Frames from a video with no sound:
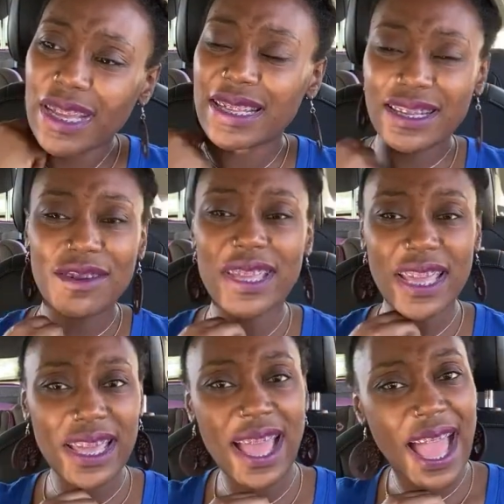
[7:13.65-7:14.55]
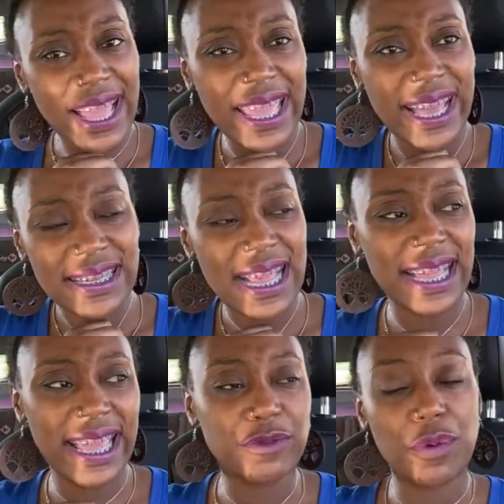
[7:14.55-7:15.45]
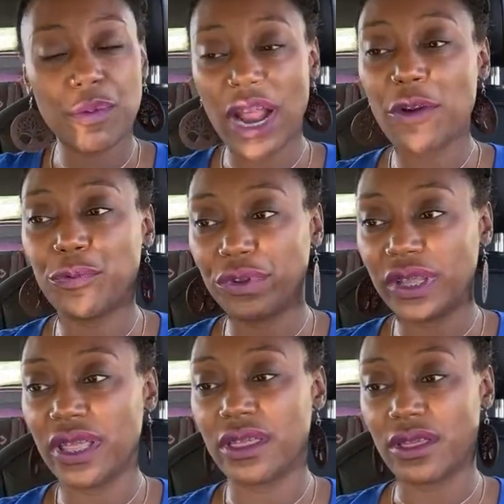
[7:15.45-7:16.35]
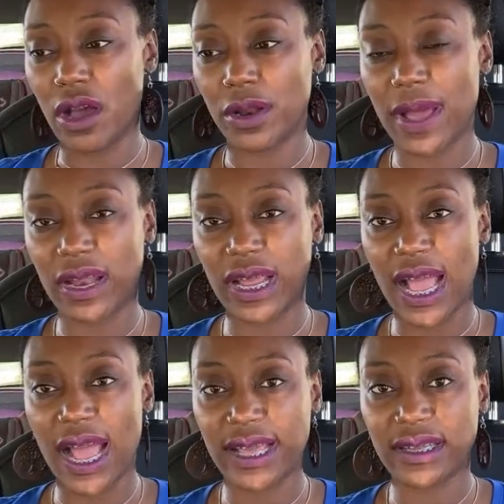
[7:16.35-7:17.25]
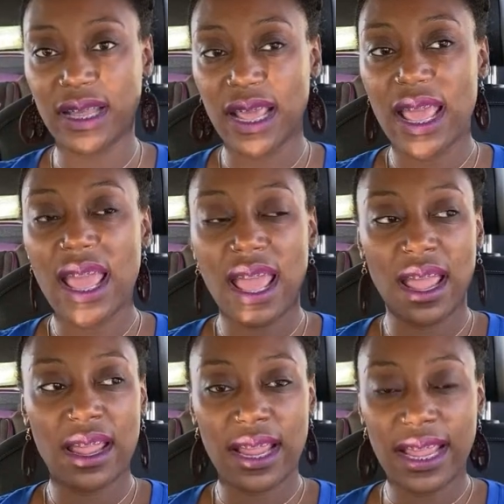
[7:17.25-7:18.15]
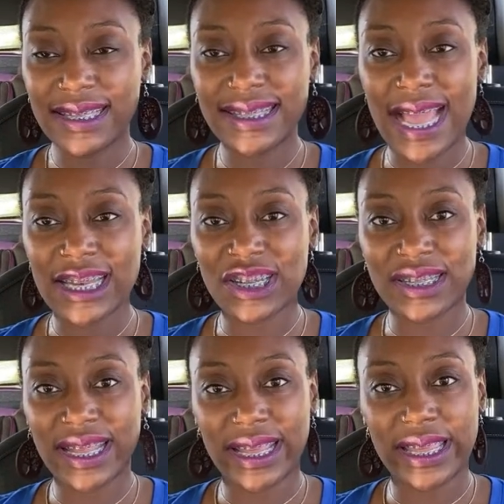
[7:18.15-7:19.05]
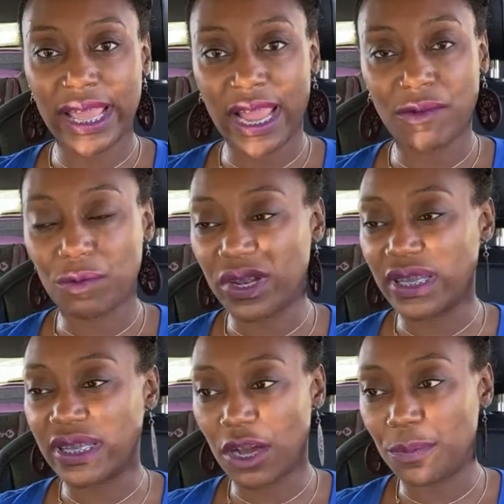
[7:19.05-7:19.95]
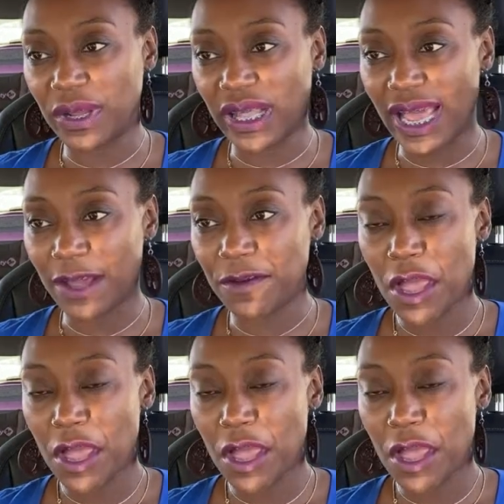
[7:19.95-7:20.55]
So yeah, I guess. But when I really thought about it, guys, it's not just saying, yeah, everyone needs help in life,